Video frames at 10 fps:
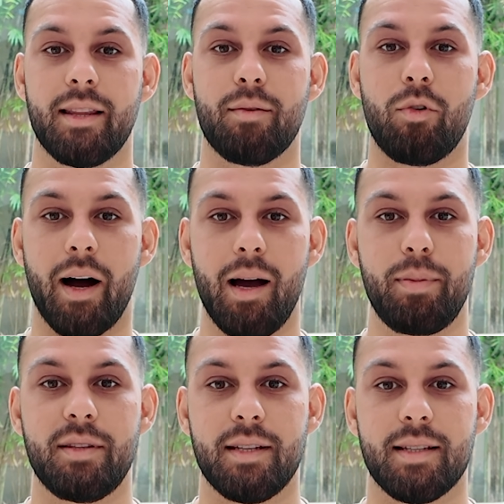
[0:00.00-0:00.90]
And then what
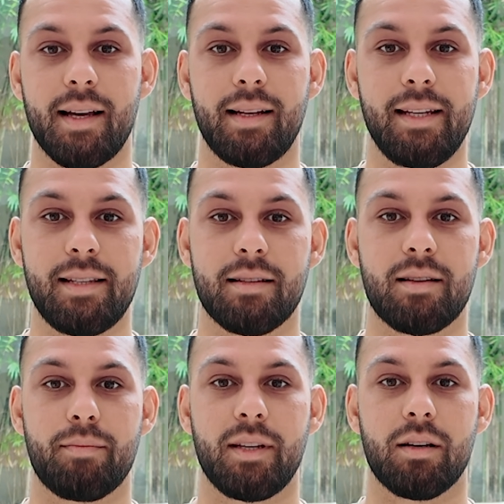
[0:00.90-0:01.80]
happens is that leads to
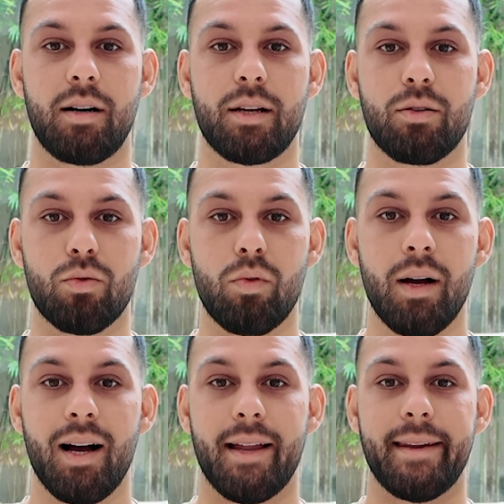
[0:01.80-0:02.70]
something that I call
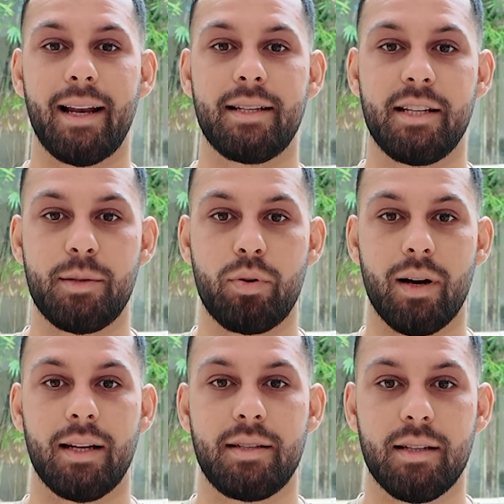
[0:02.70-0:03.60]
analysis
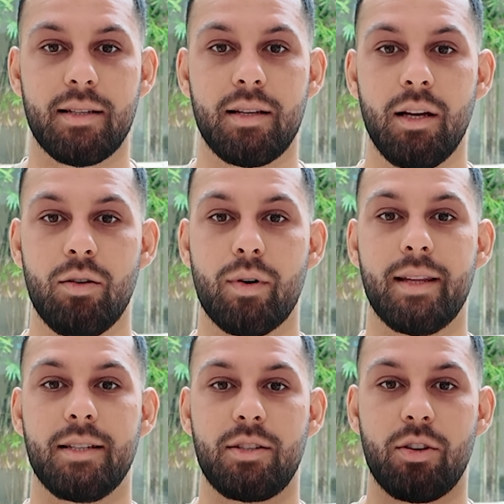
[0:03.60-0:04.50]
paralysis, where
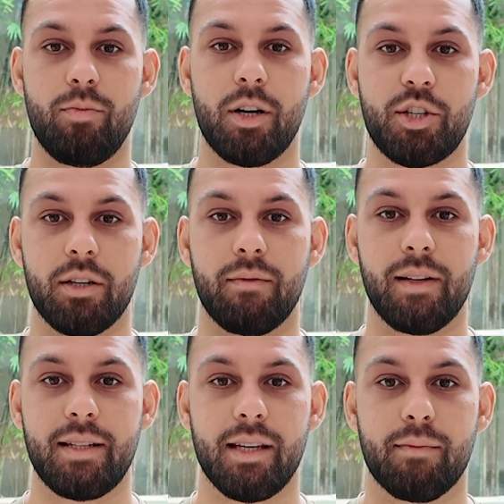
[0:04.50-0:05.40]
there's so much
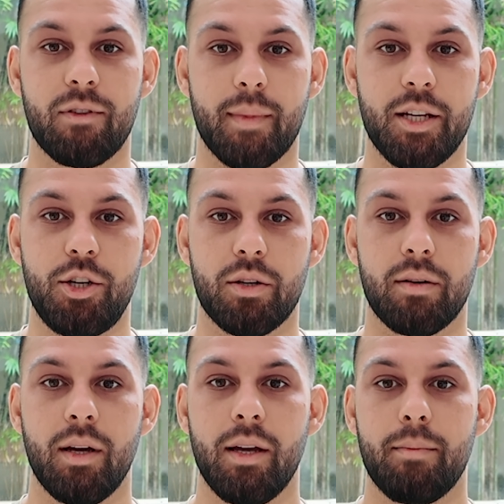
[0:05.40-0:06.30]
conflicting
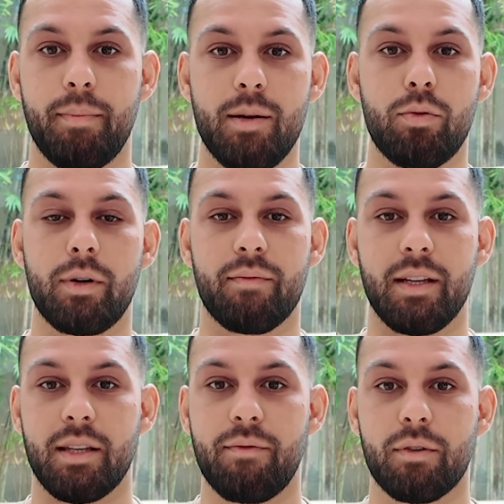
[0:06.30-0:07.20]
information, people
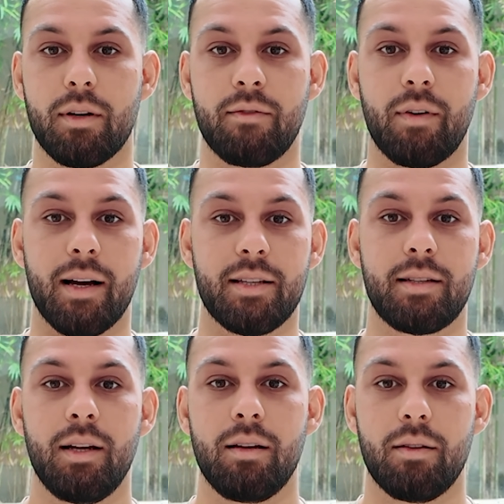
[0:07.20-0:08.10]
giving different advice,
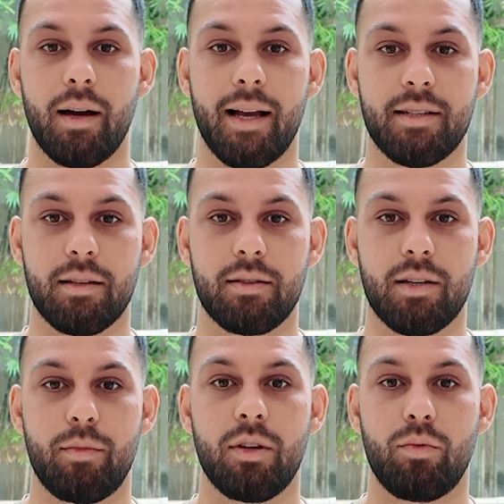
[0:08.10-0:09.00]
that as
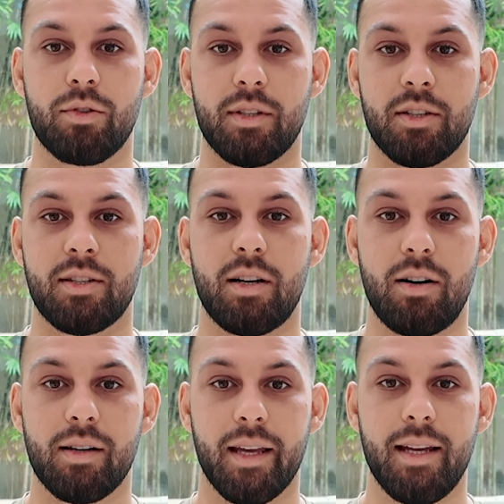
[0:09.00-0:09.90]
someone that wants to
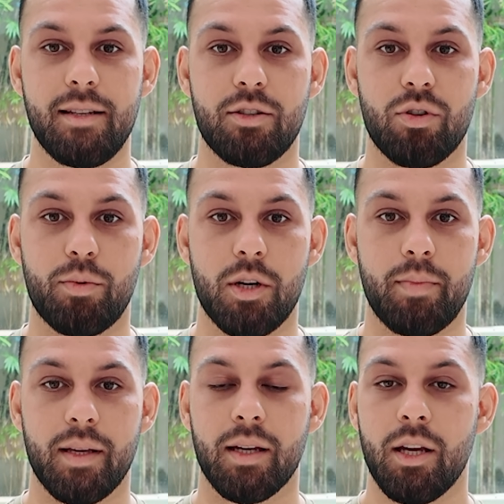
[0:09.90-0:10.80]
start and get into
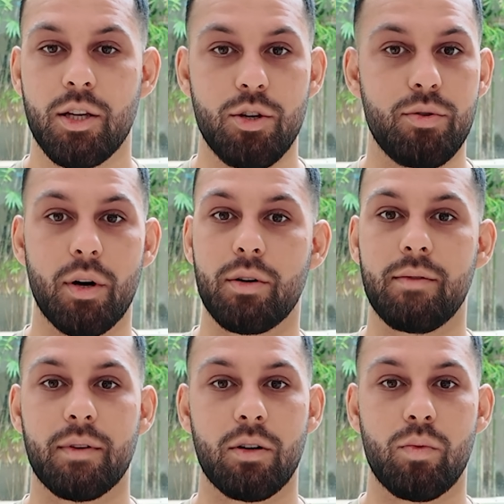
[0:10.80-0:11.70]
dropshipping, you don't
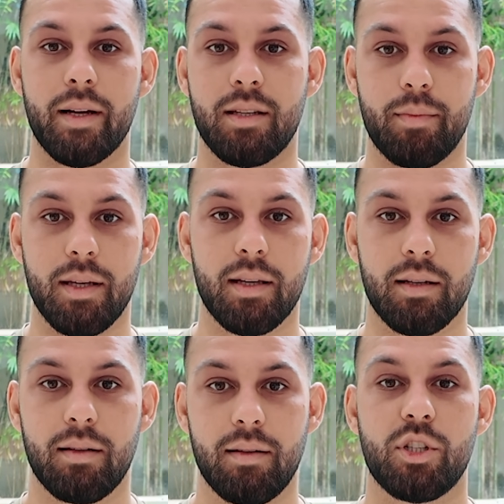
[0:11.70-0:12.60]
even know where to
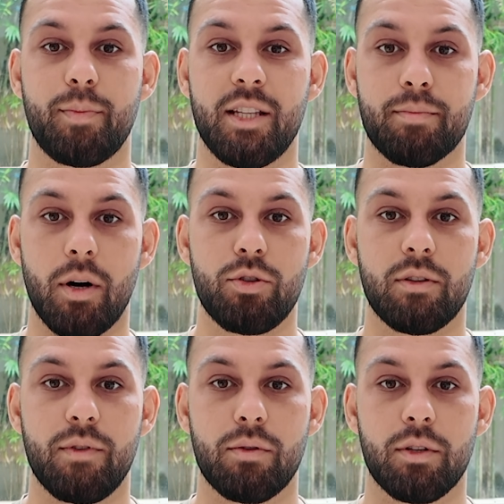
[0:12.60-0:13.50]
begin. Which means most
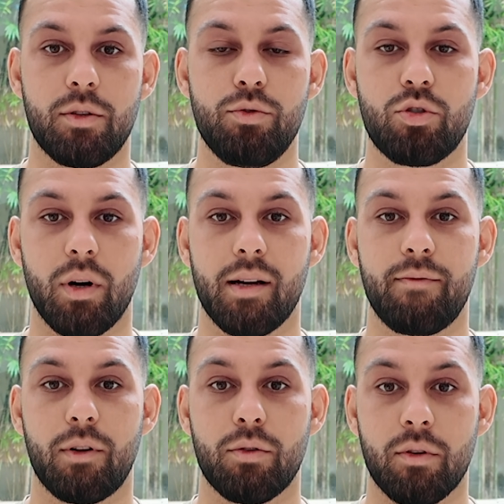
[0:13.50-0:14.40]
of you that do try
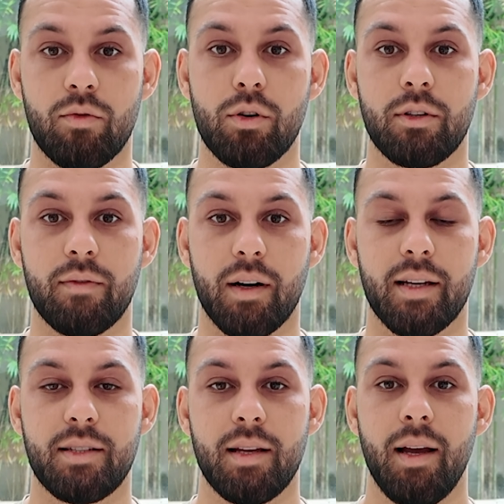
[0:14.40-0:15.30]
follow the wrong
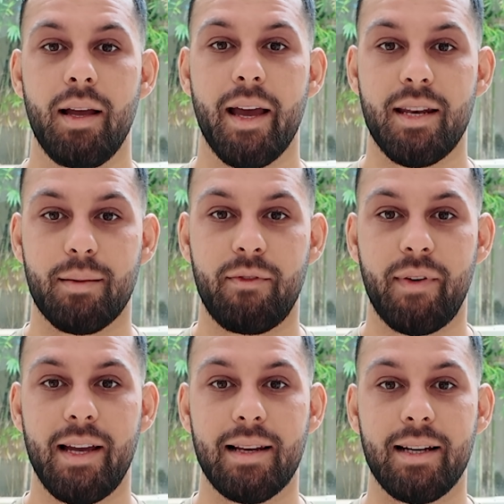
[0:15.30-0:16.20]
advice, end up
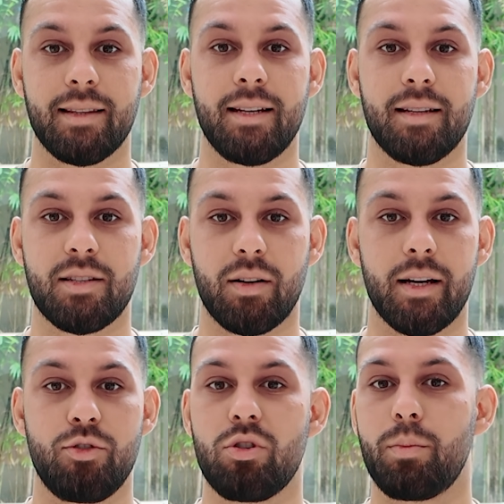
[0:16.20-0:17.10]
failing, and then
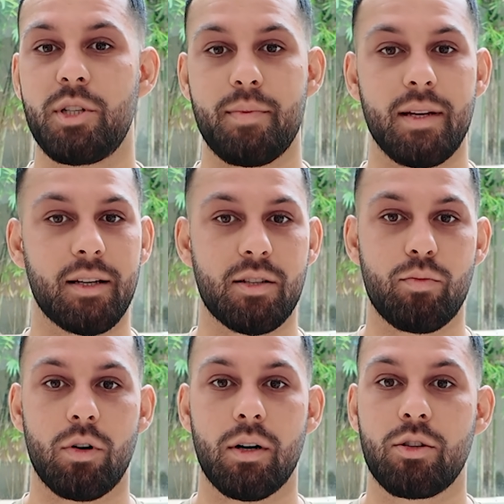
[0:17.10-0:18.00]
decide dropshipping
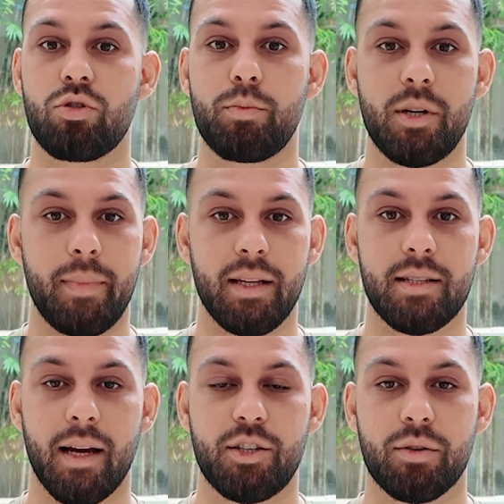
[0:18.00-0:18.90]
doesn't work, dropshipping's
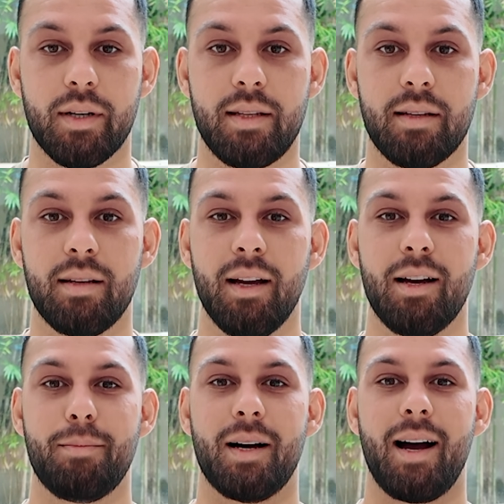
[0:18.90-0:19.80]
saturated.
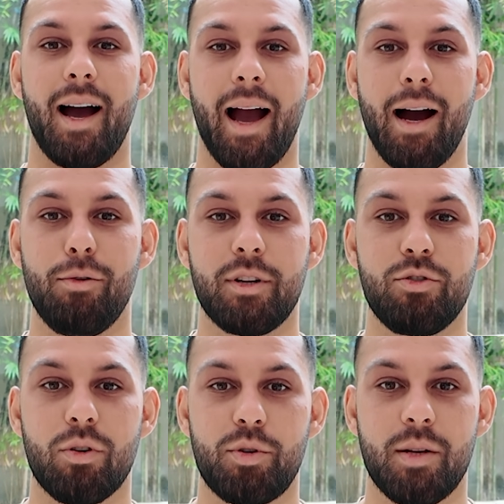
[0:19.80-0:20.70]
But how can
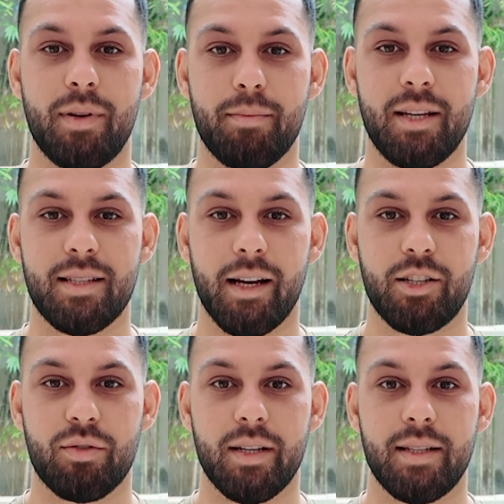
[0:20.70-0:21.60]
dropshipping be
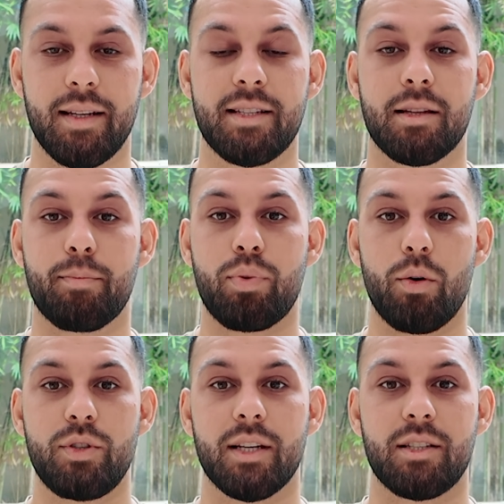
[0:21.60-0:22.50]
saturated? It's the
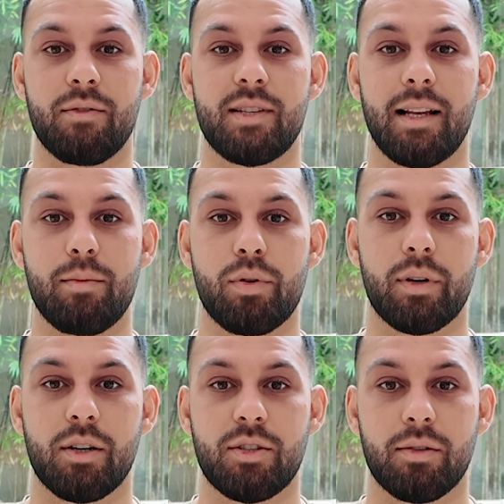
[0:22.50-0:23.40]
process of selling
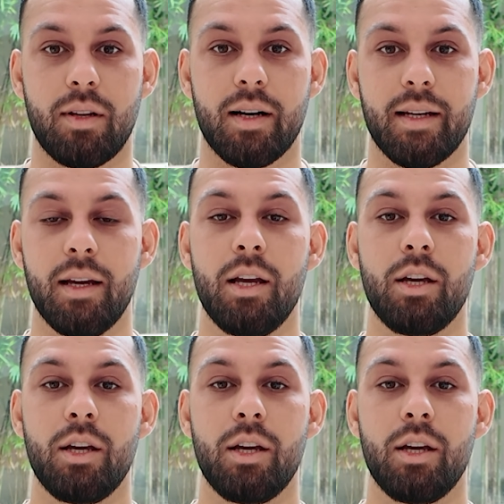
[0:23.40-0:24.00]
products online.